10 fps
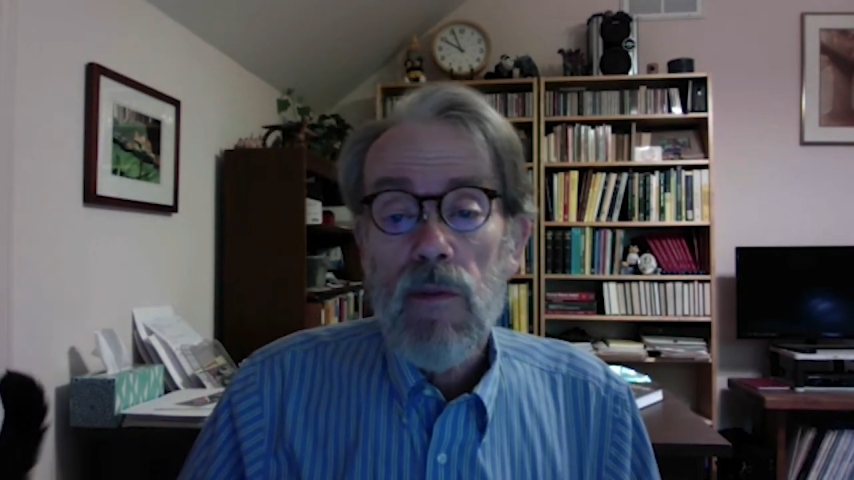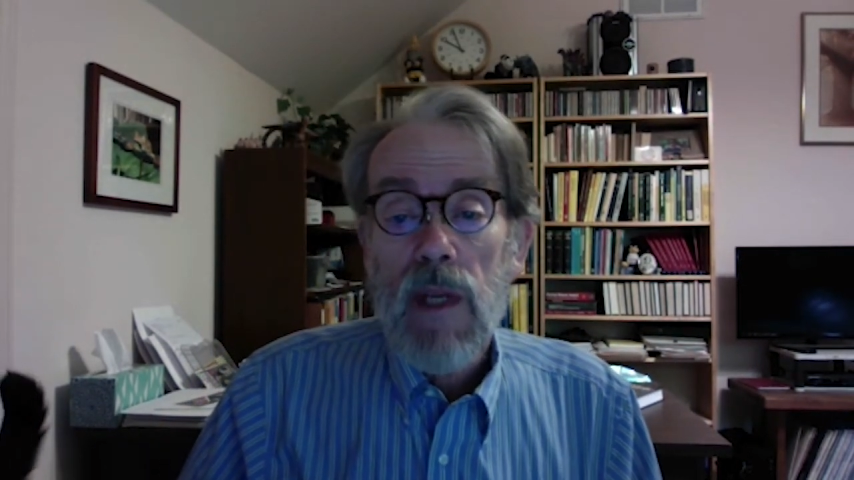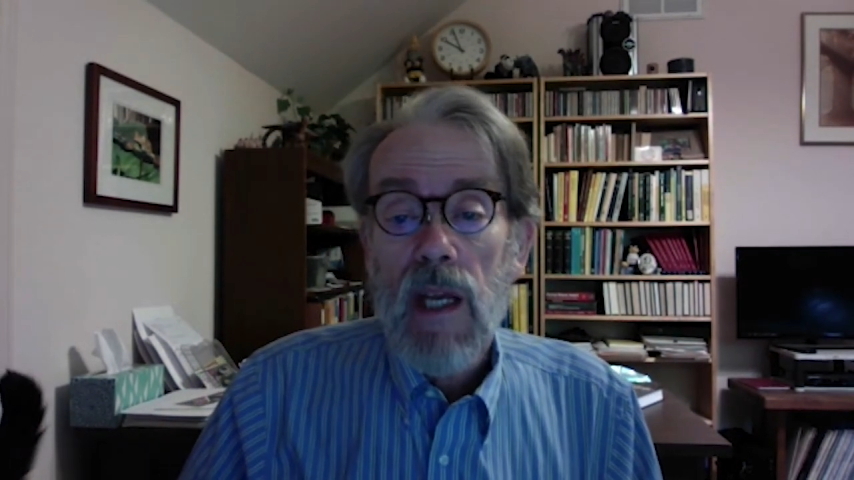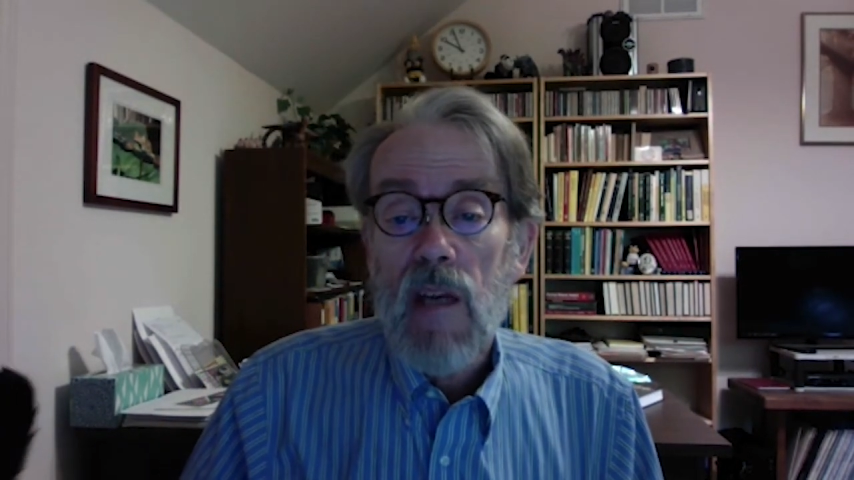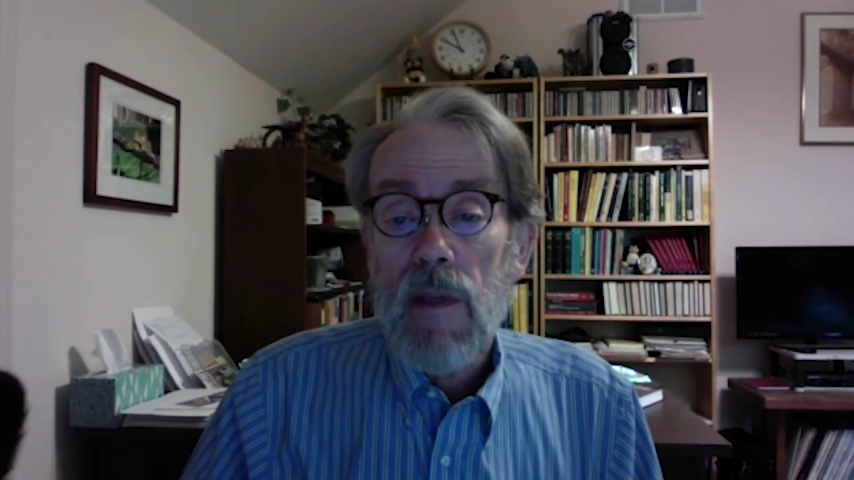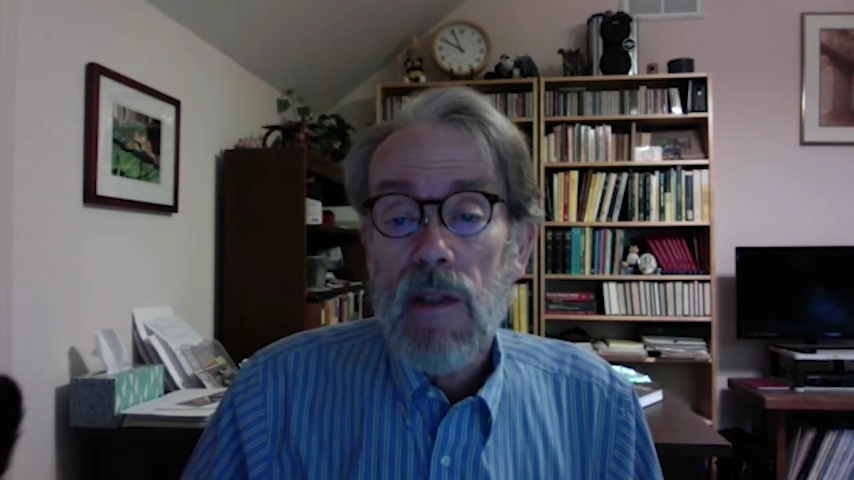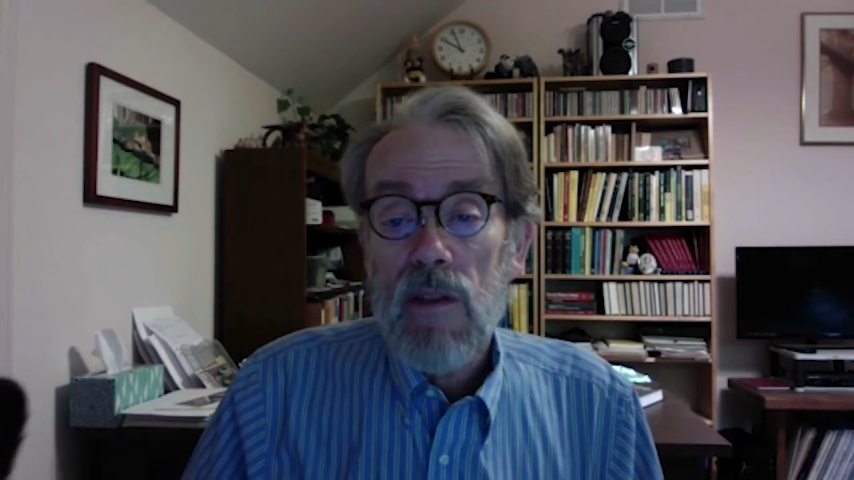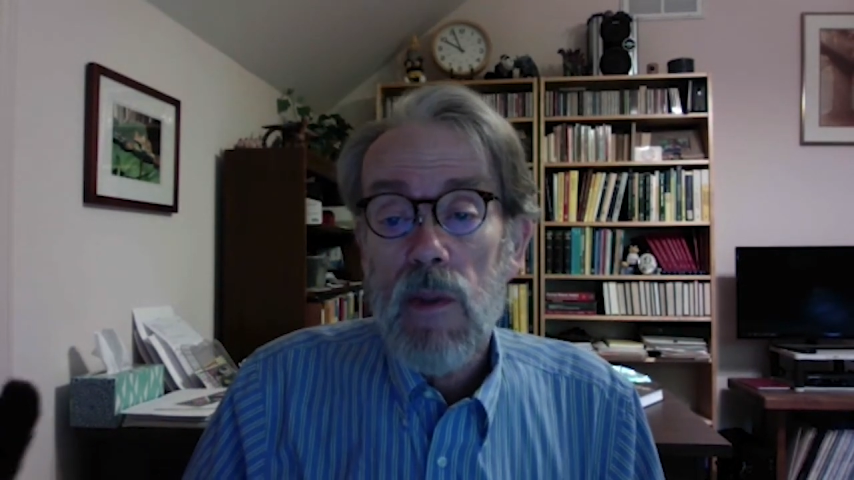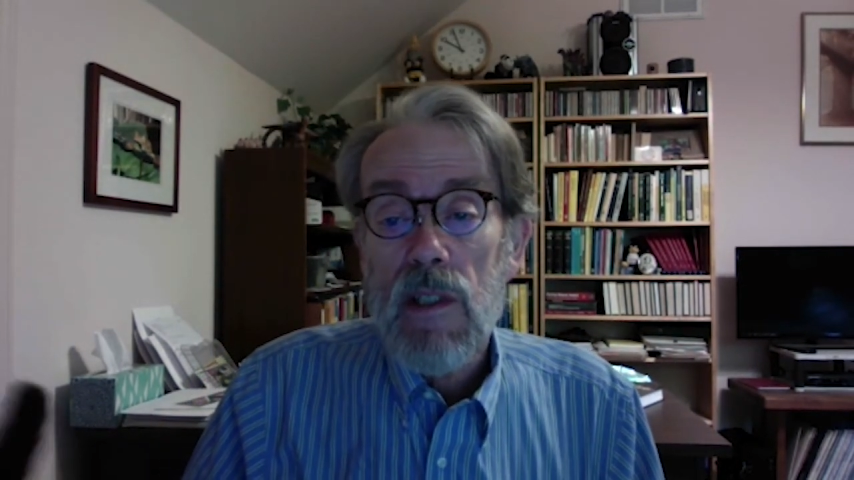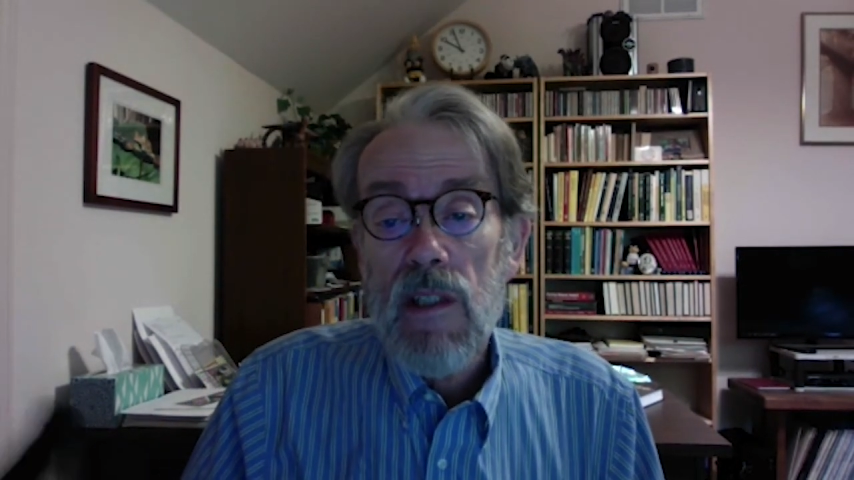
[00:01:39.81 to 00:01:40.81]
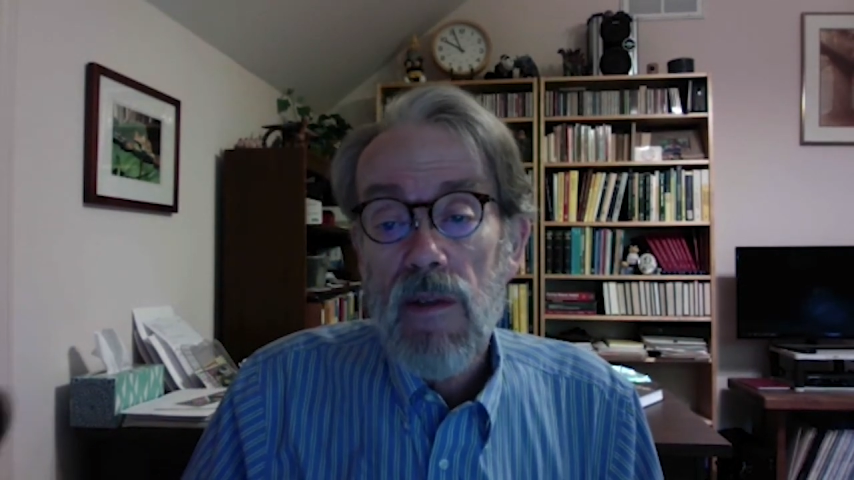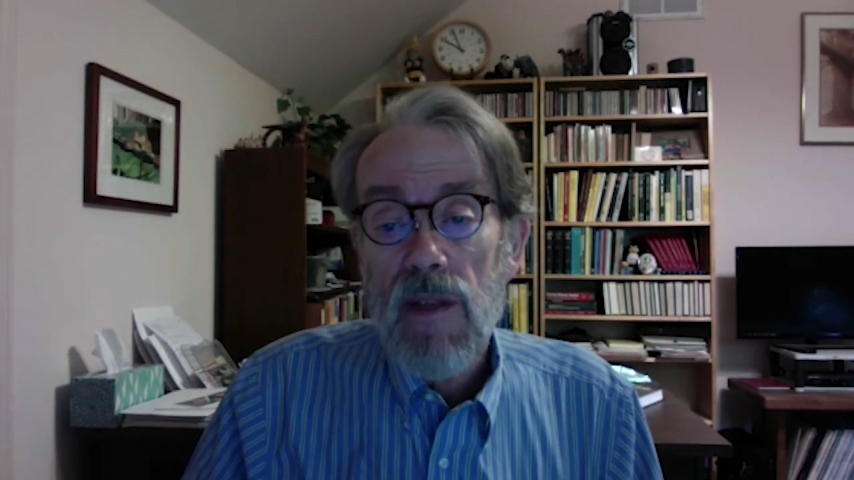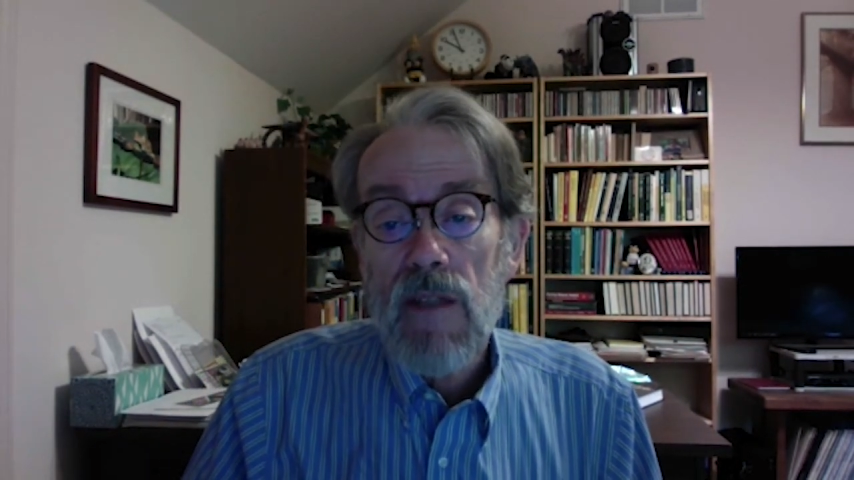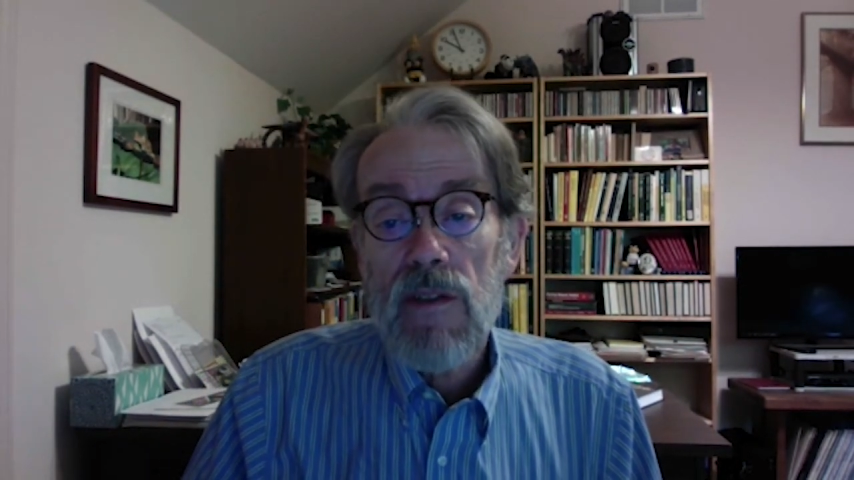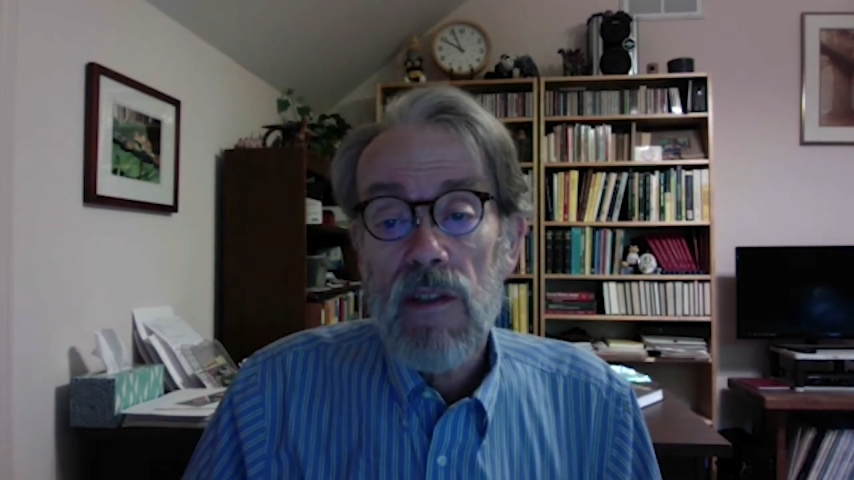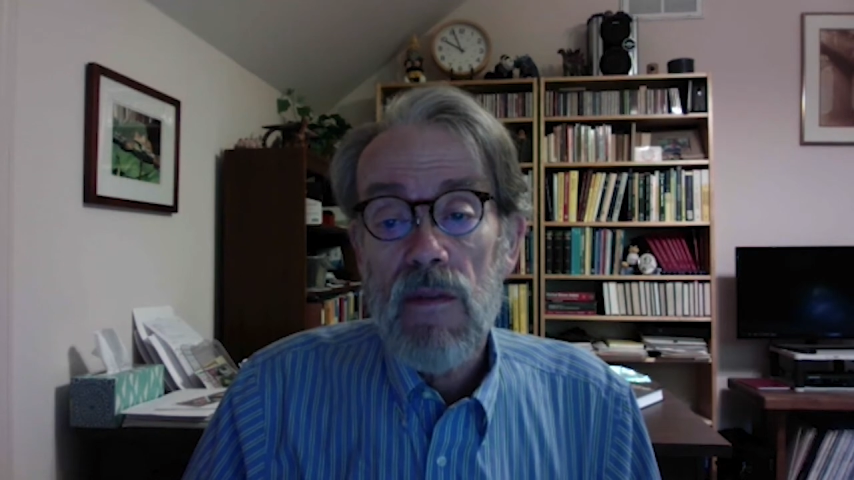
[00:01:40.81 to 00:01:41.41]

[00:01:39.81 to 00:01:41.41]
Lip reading: we had about 20,000